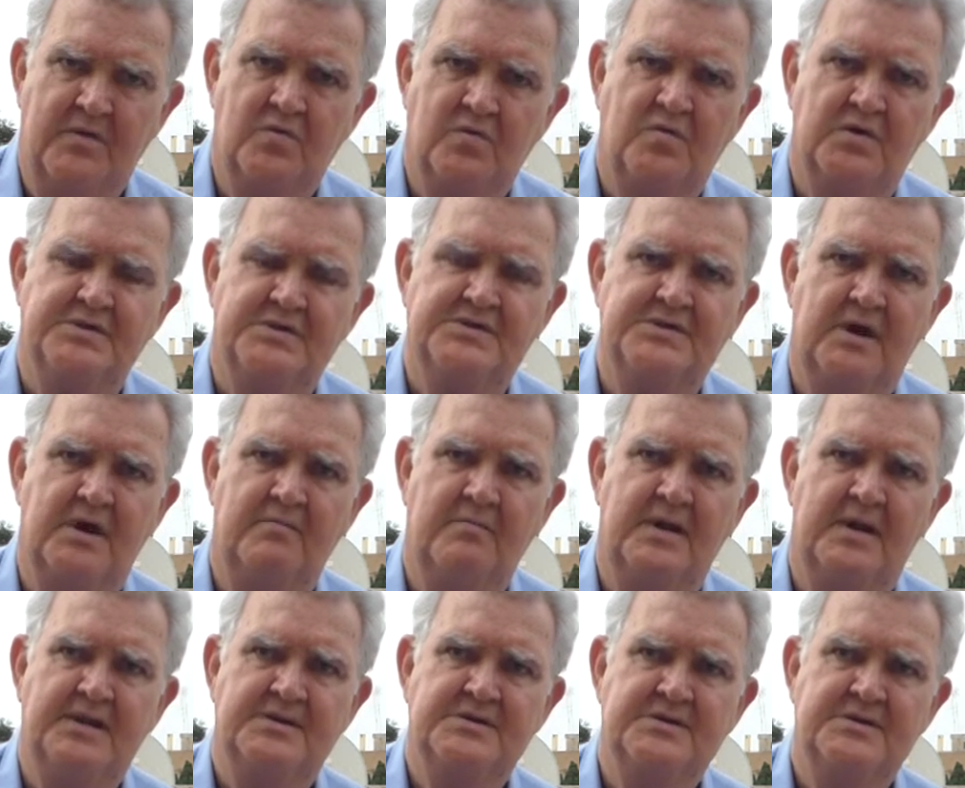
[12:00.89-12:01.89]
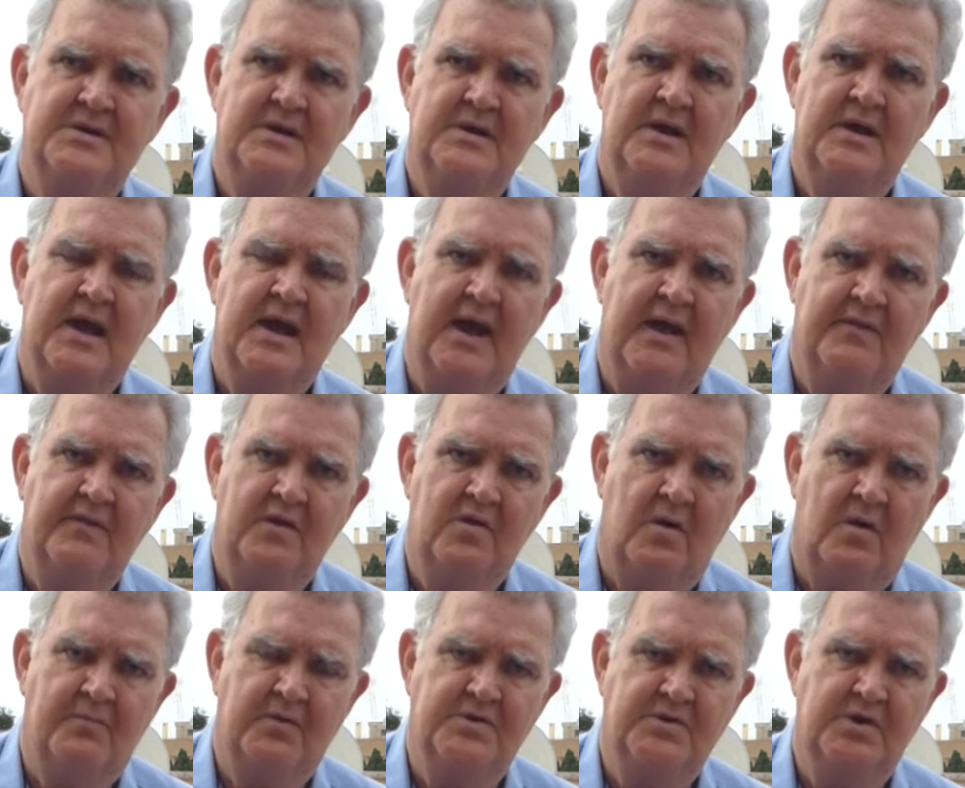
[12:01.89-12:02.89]
taught so much, and the
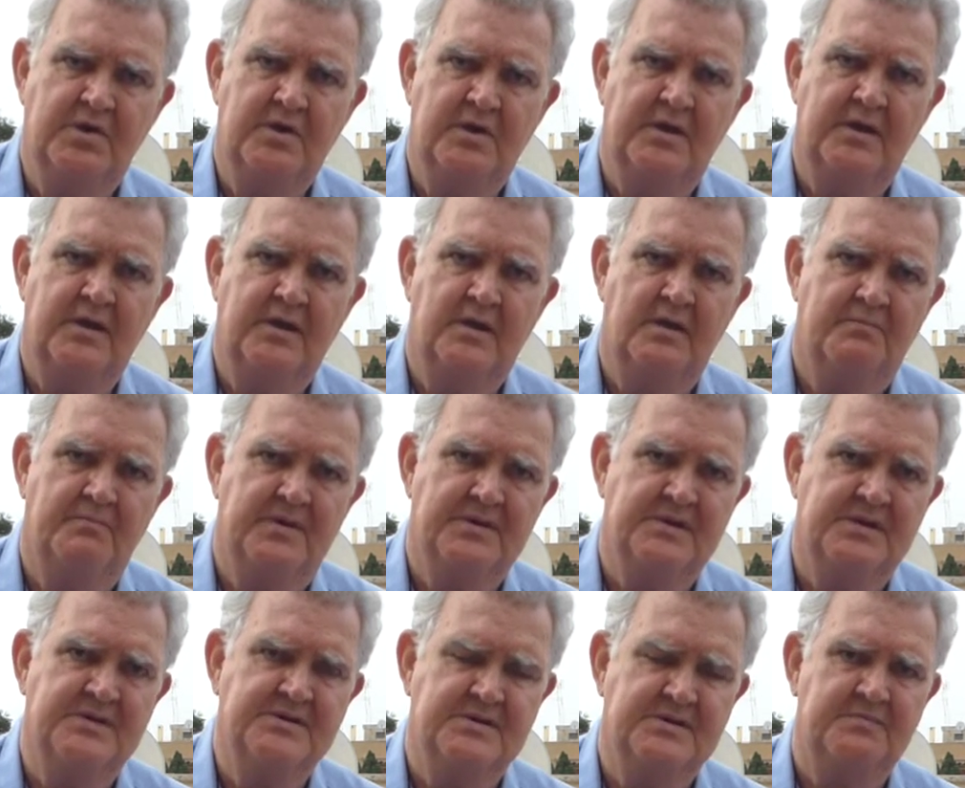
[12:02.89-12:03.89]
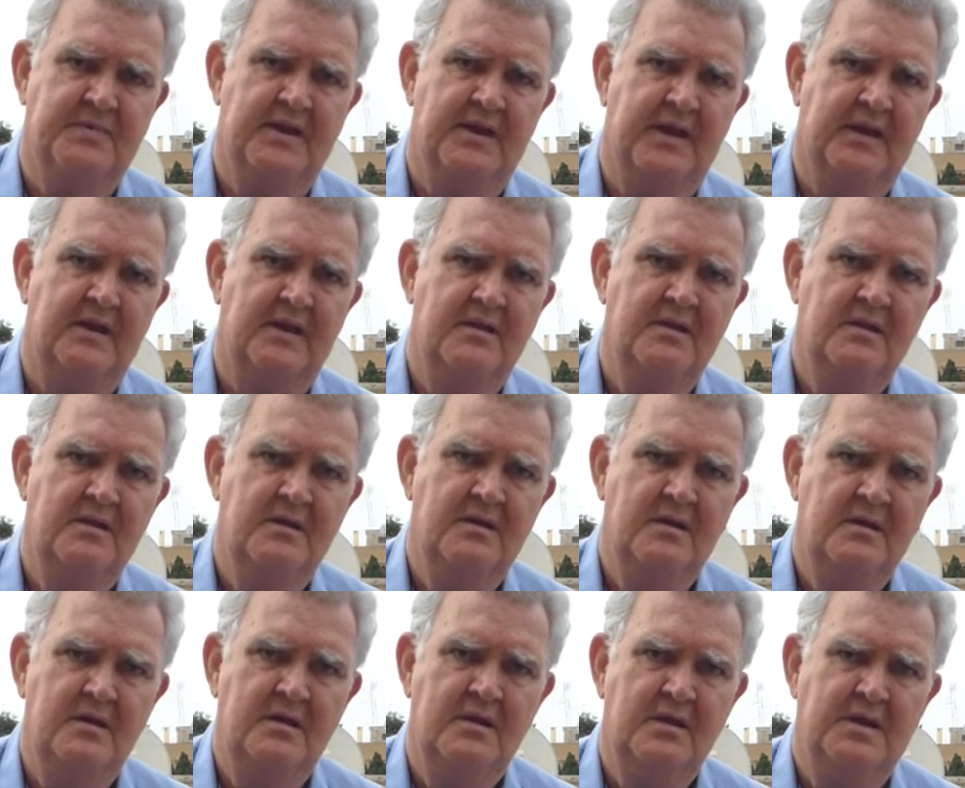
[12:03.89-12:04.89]
opportunity to participate
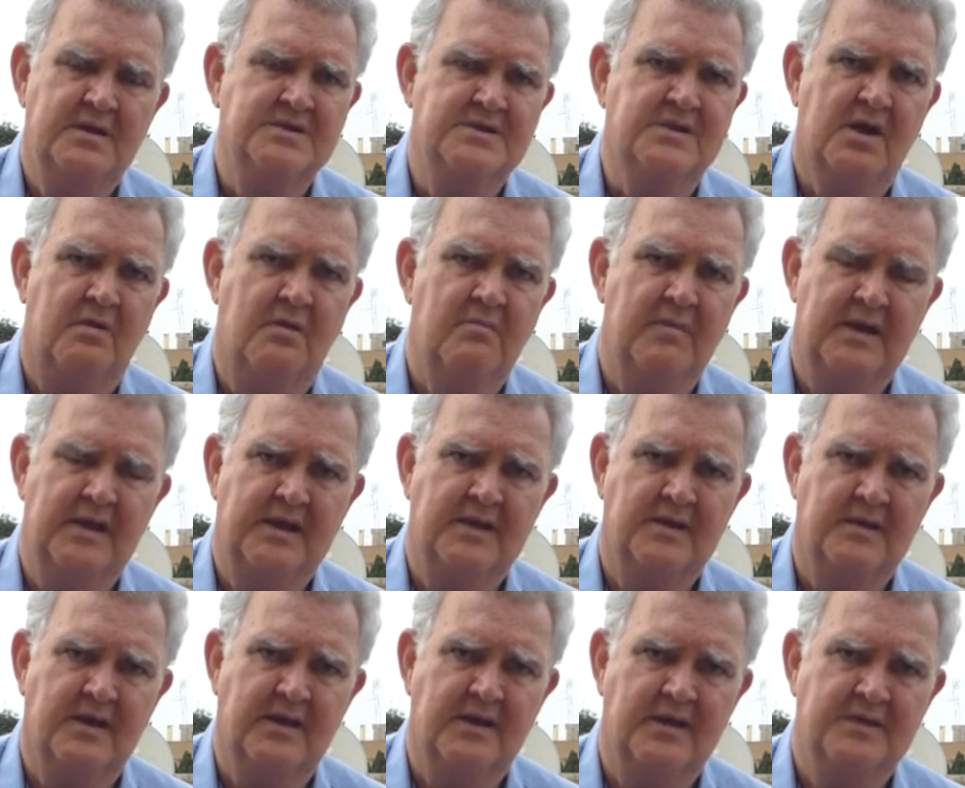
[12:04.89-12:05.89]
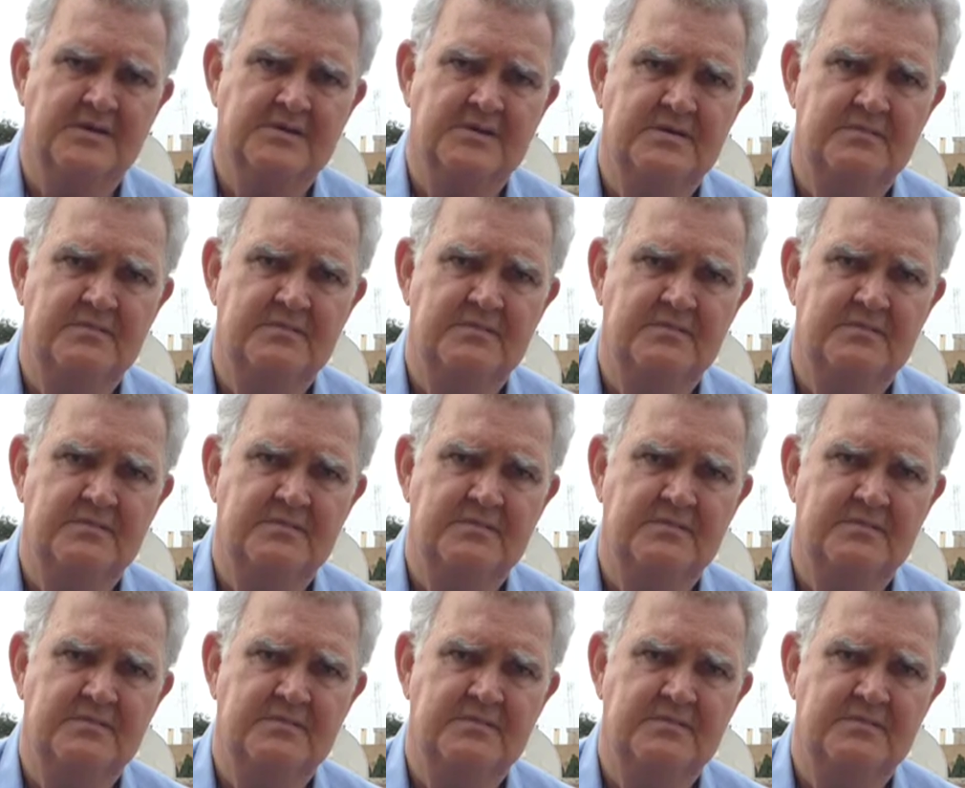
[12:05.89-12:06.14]
in so many things.